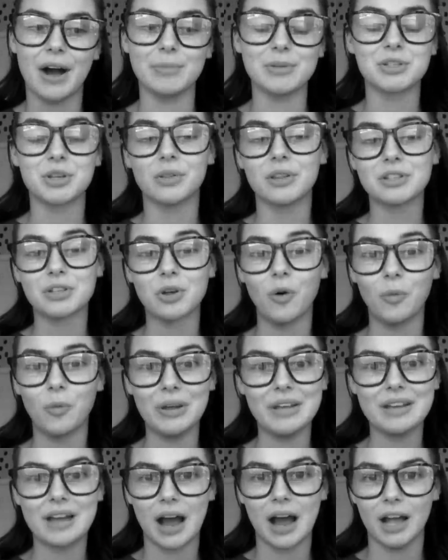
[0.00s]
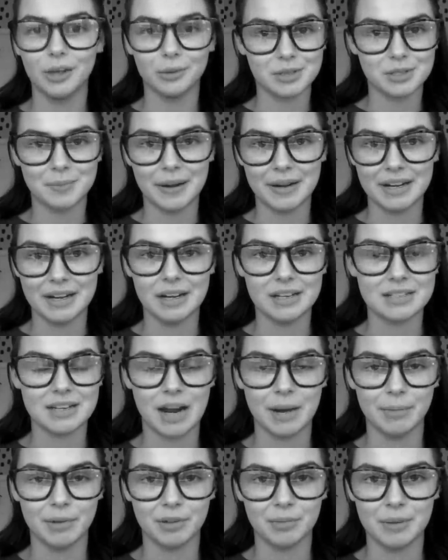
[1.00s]
So this whole week Kyle was spending his
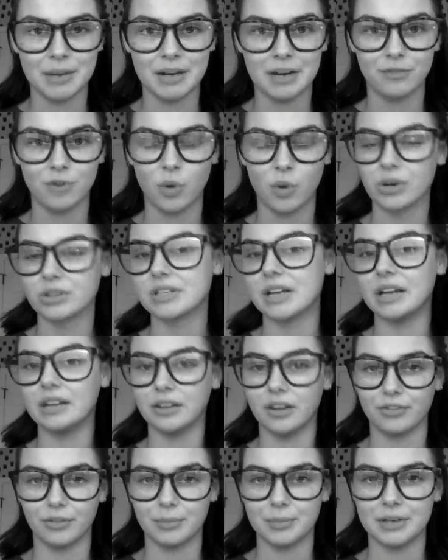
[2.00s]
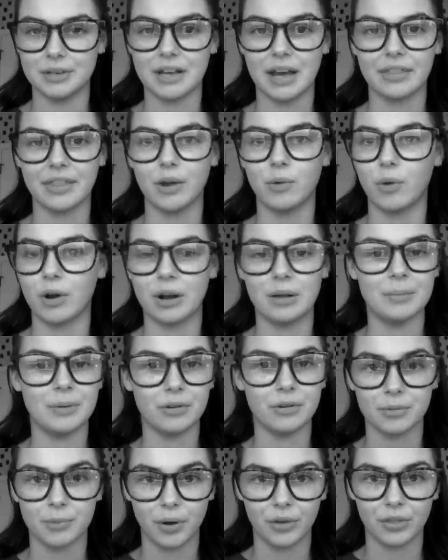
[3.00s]
time with me, and of course I love him to death. I want to be
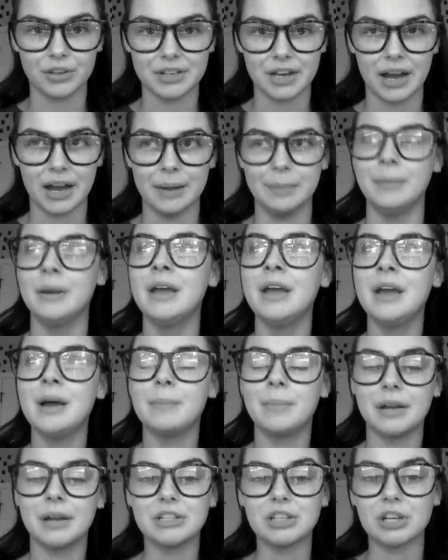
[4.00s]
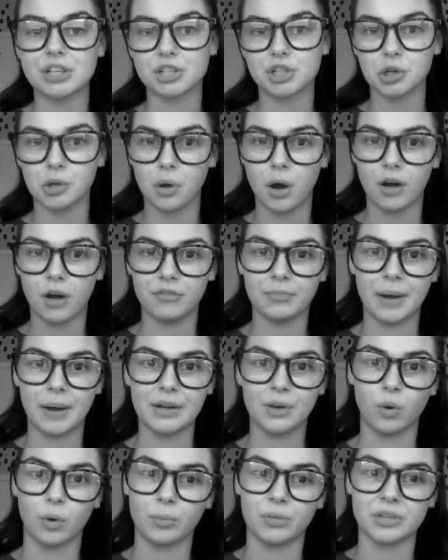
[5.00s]
with him all the time, but it does throw off my
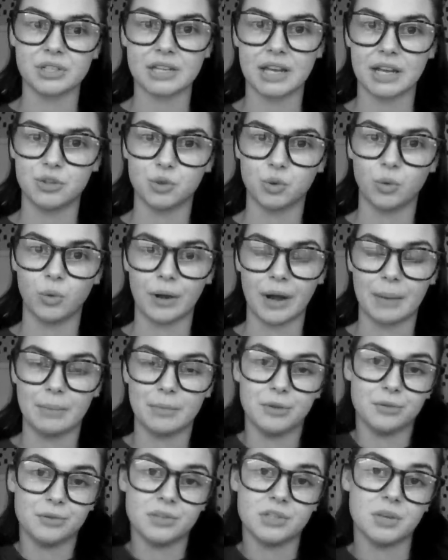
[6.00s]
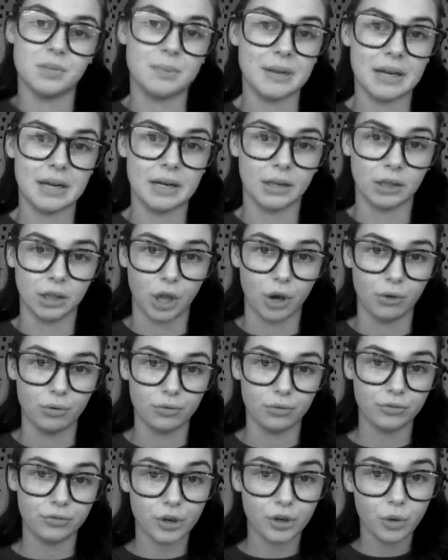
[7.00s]
normal schedule when I'm used to being
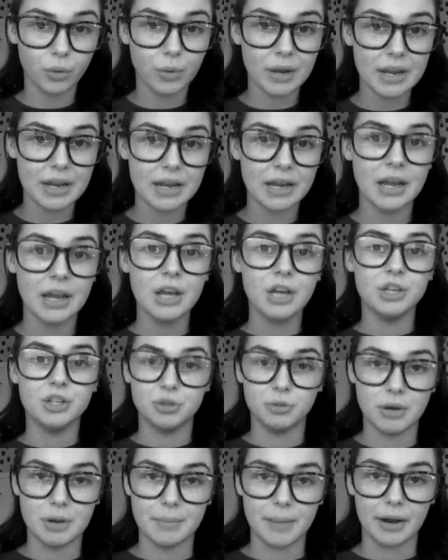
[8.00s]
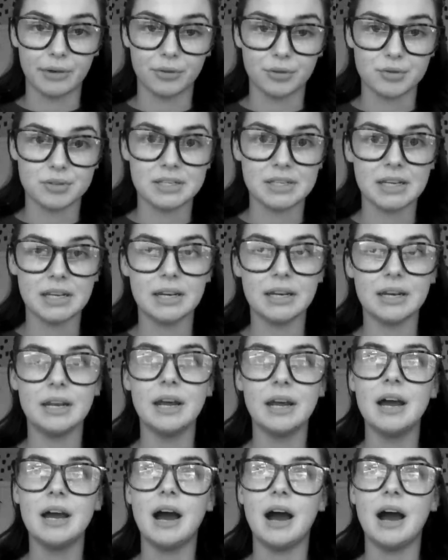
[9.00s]
alone for a week doing my routine.